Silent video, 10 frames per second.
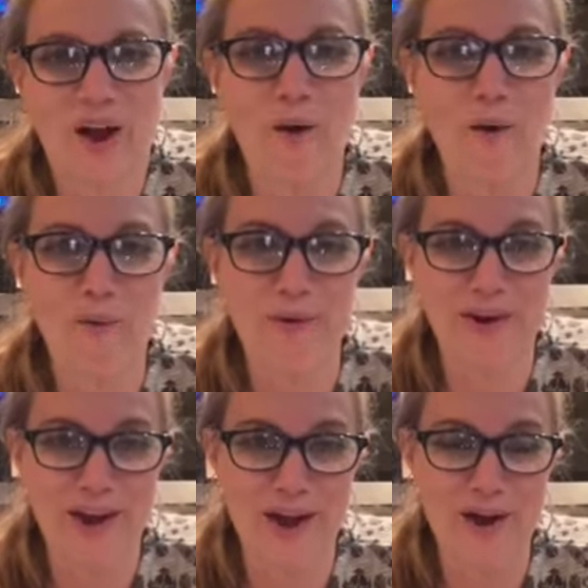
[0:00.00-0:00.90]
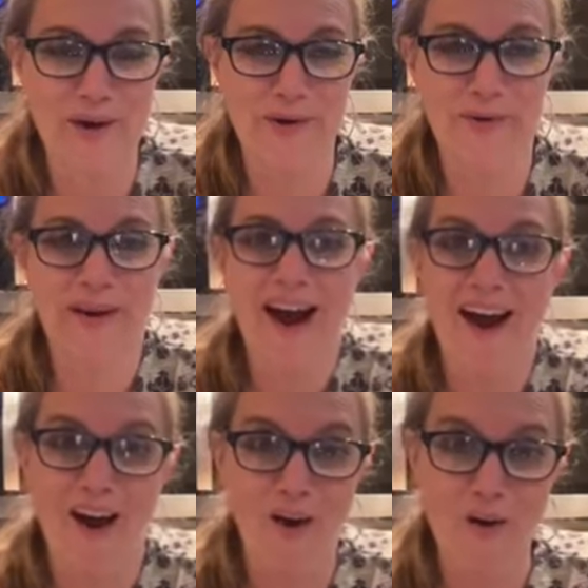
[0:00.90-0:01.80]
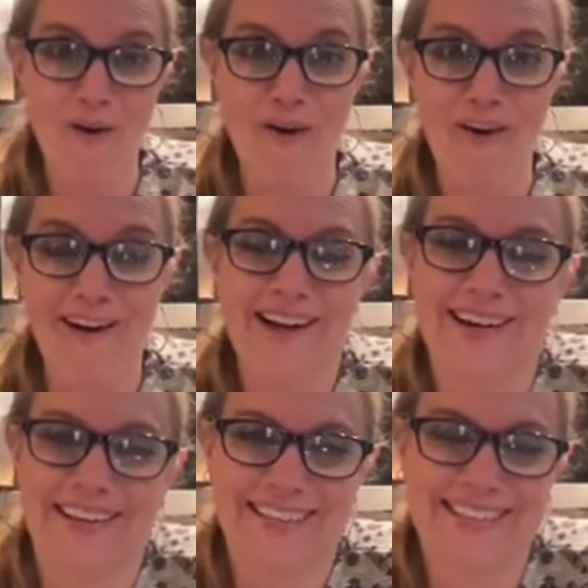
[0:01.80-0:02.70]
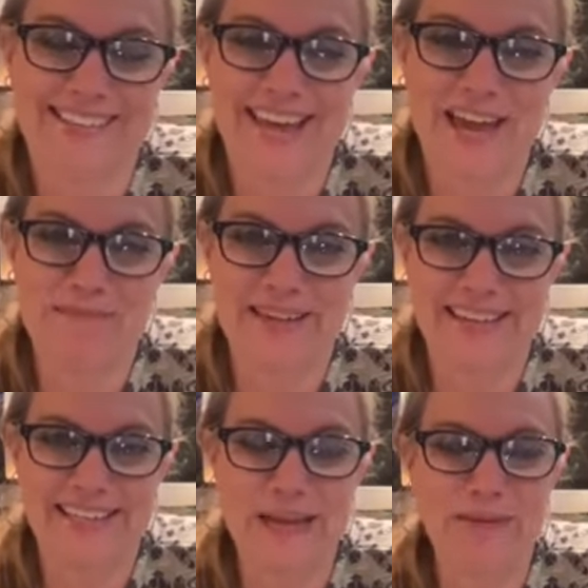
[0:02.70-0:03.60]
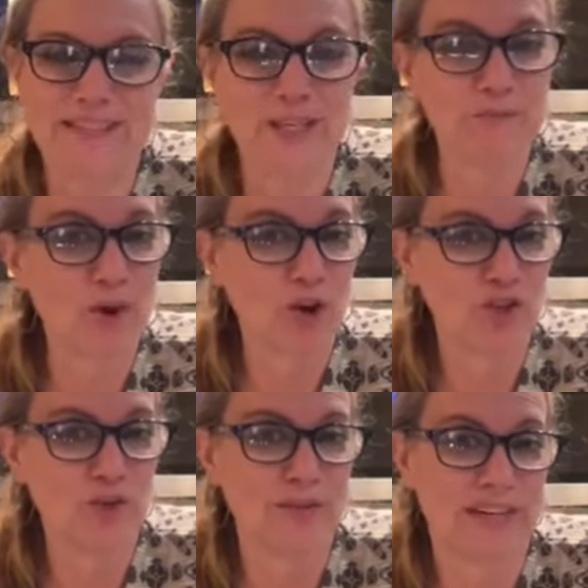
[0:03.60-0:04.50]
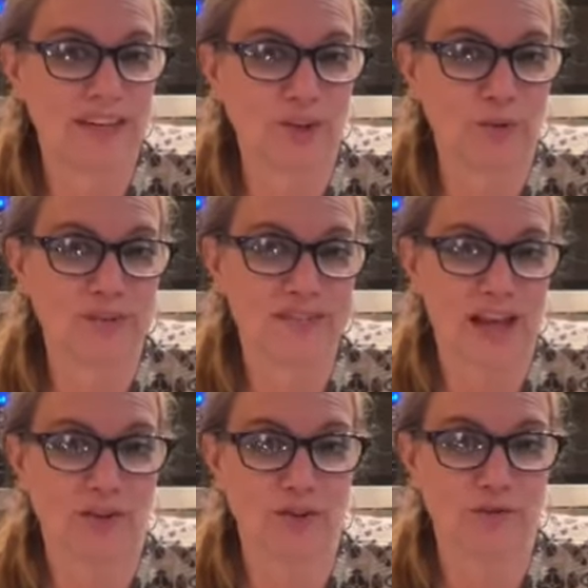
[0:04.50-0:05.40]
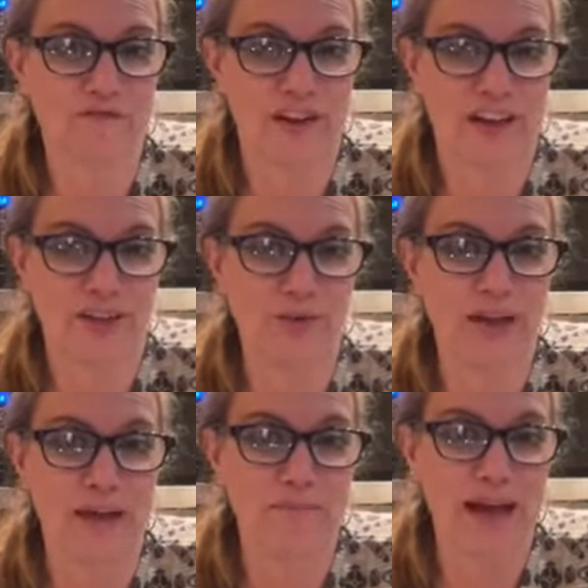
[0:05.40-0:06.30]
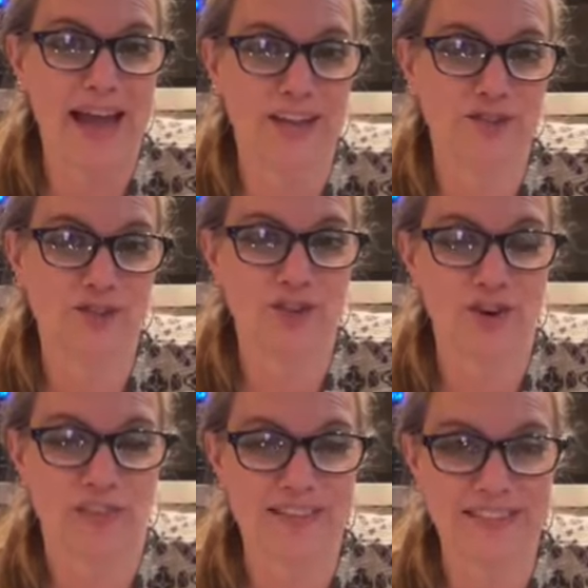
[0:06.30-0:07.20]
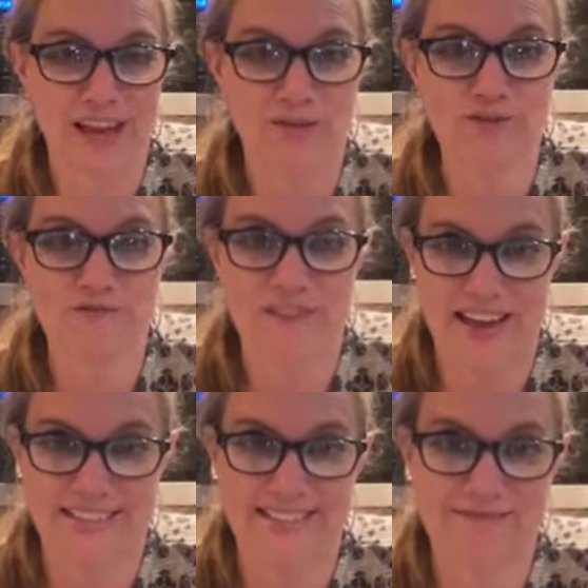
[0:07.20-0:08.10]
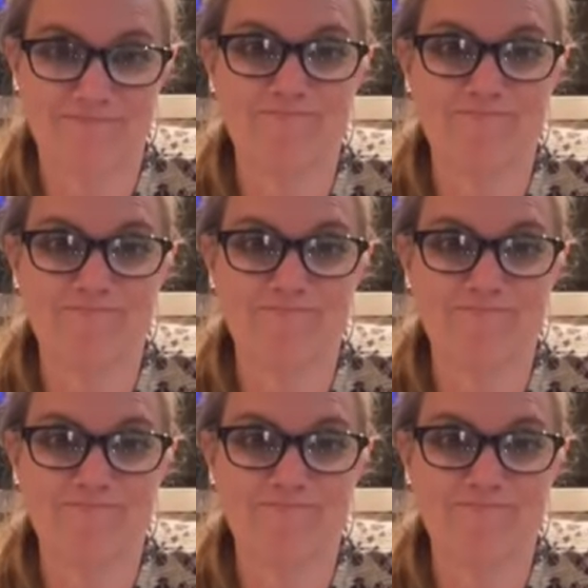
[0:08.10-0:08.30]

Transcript: Oh, no. Oh, Debbie. Debbie says, because you didn't include the scale in your fun, you came back and stood on the scale's face.